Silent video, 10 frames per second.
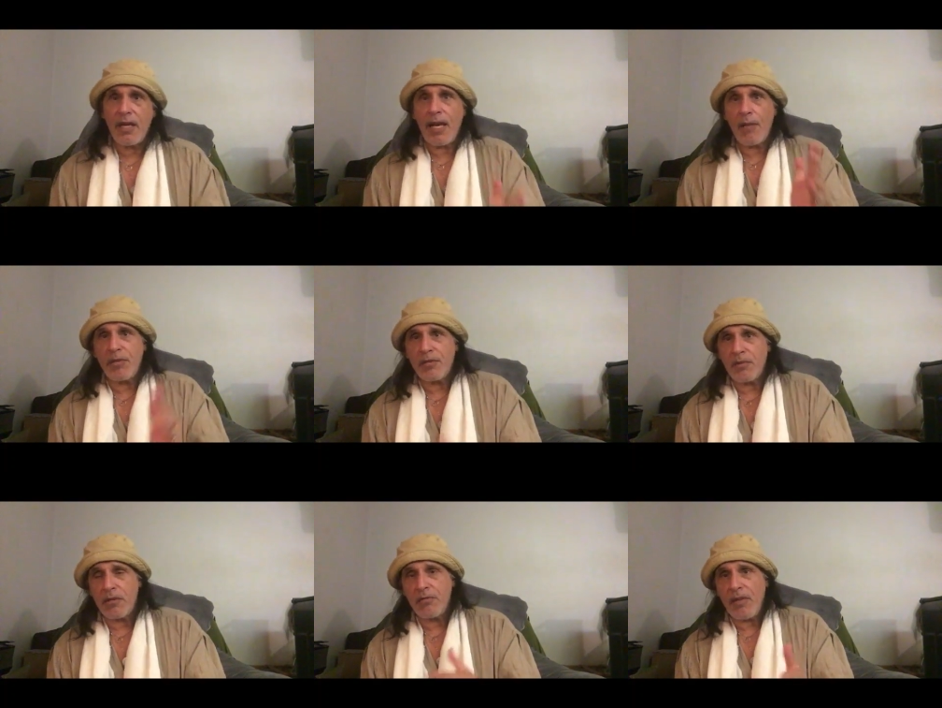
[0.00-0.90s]
It happens
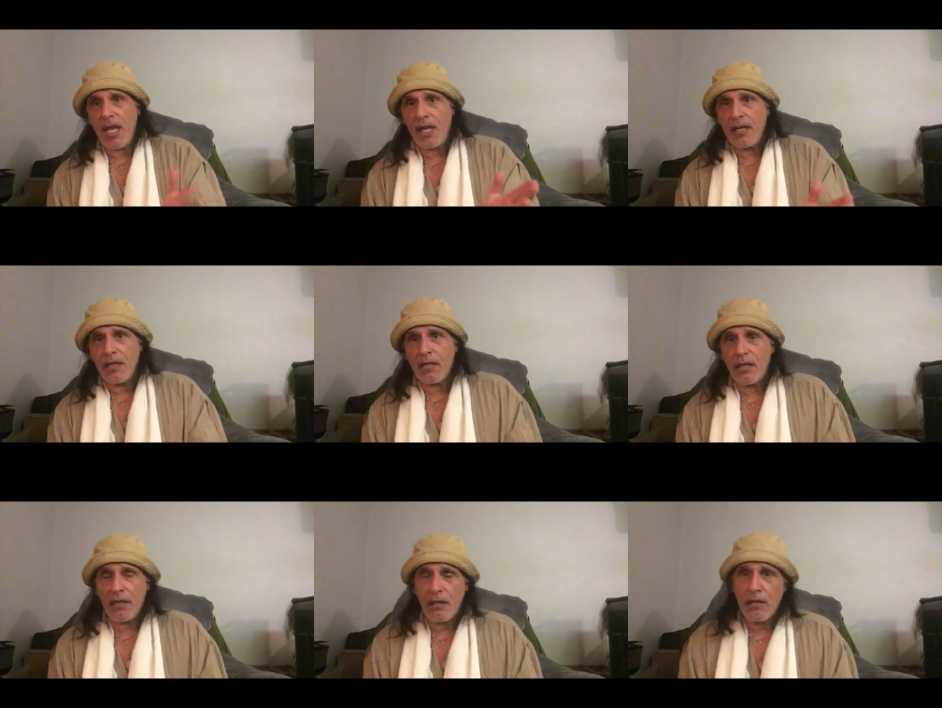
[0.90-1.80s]
with man and,
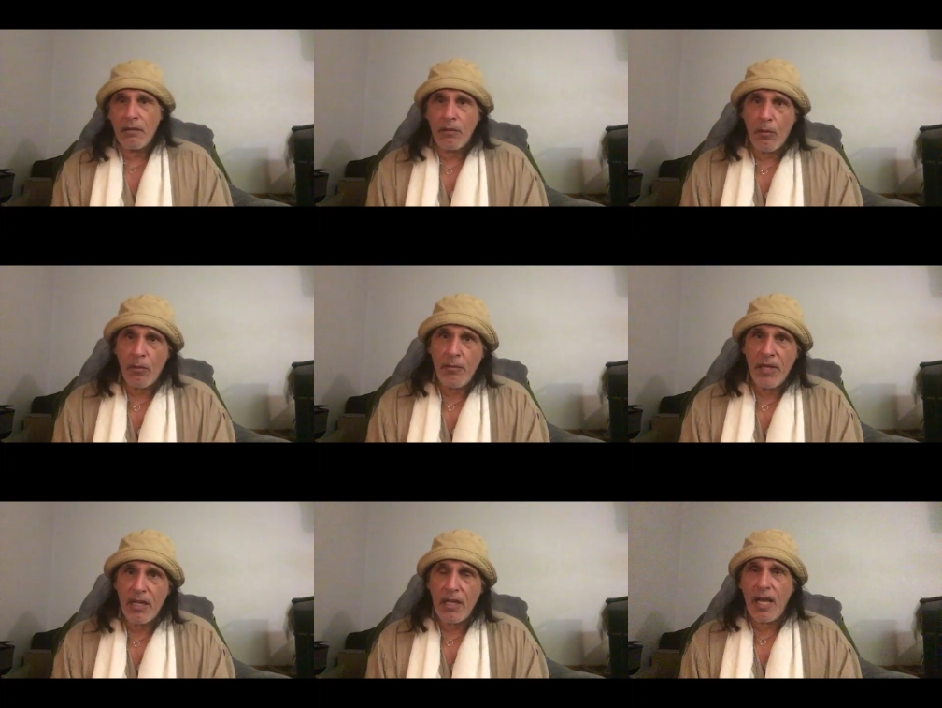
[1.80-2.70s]
or women
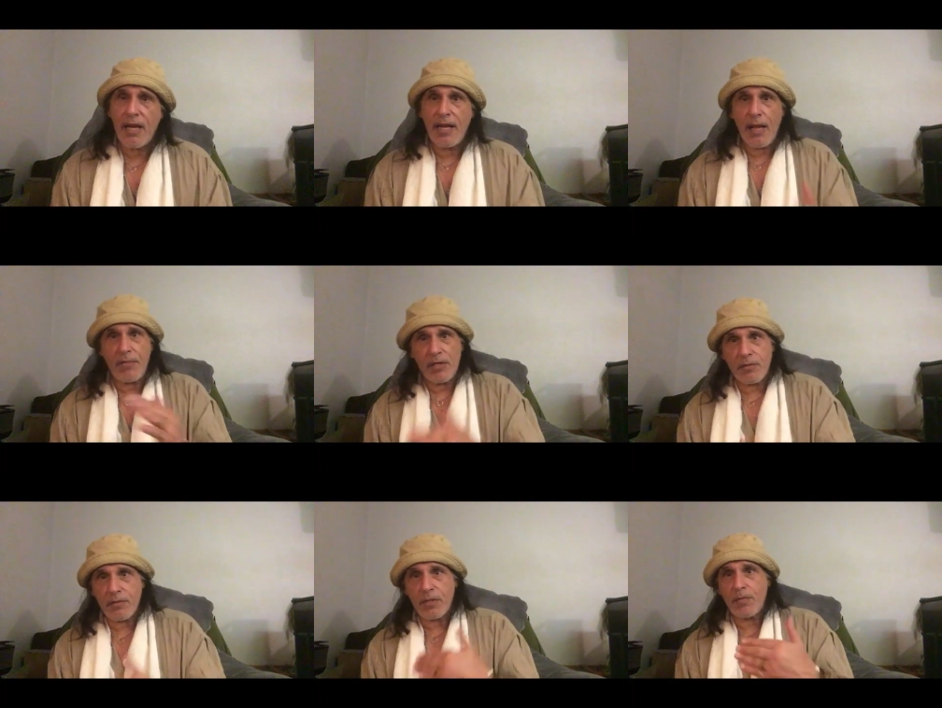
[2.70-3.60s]
and God. It happens
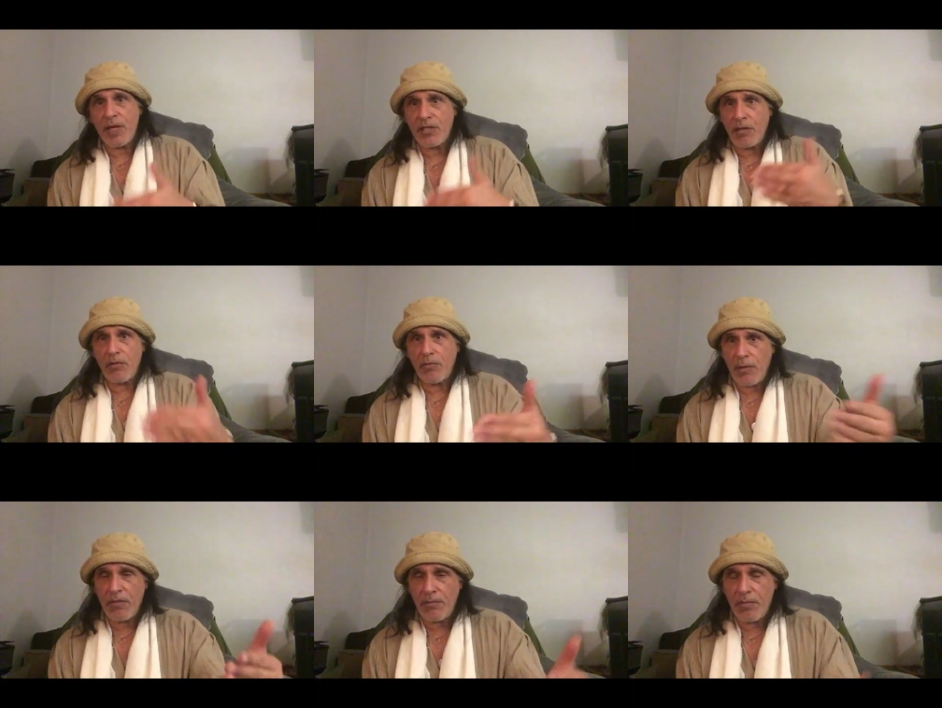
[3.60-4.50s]
especially with
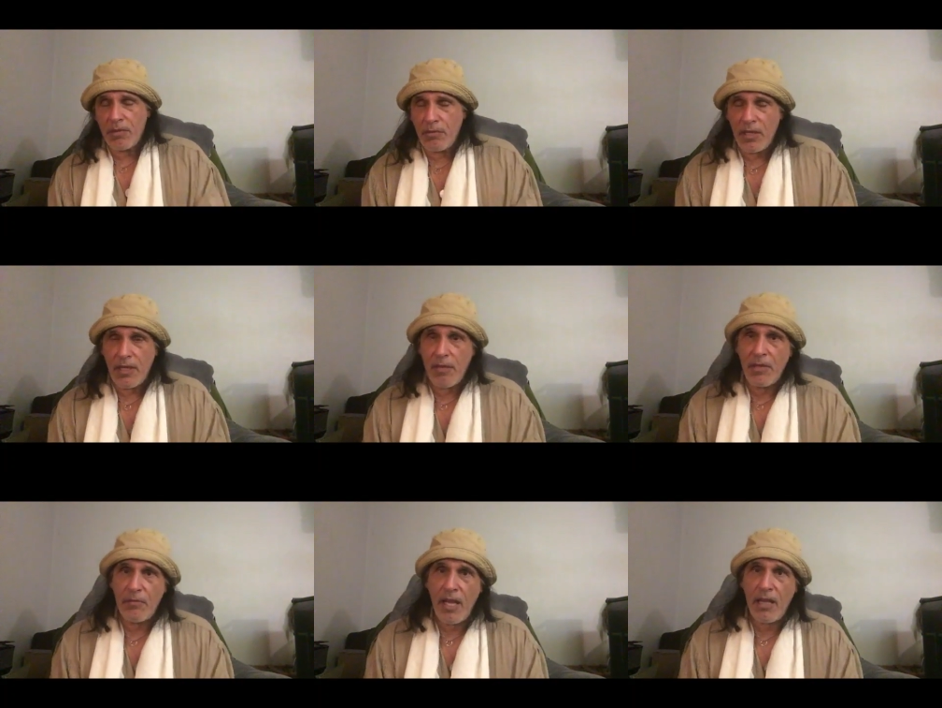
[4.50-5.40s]
women between them
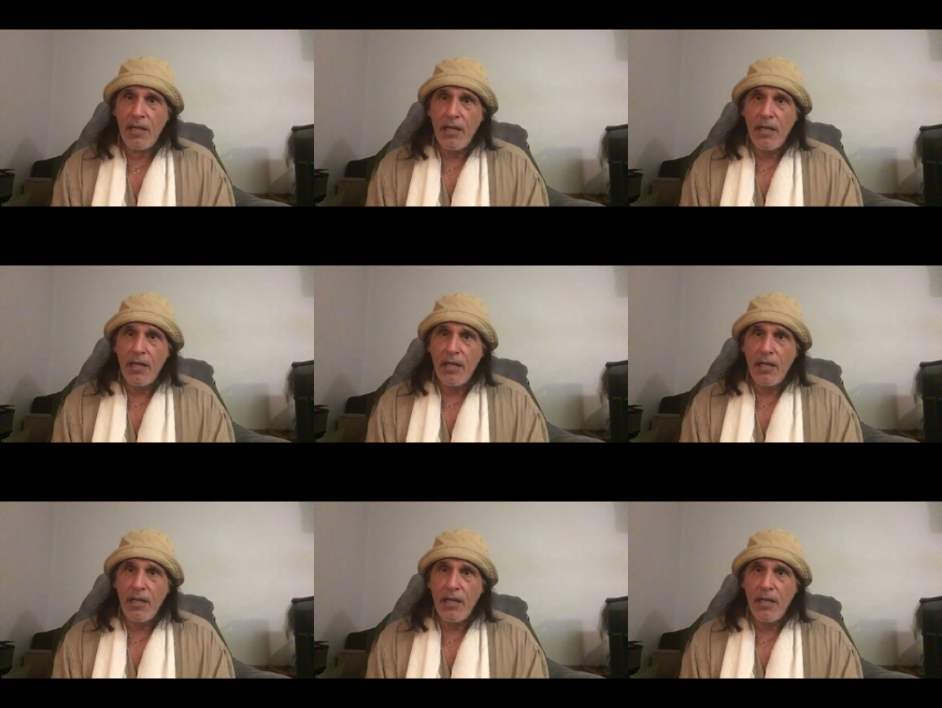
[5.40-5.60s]
and men.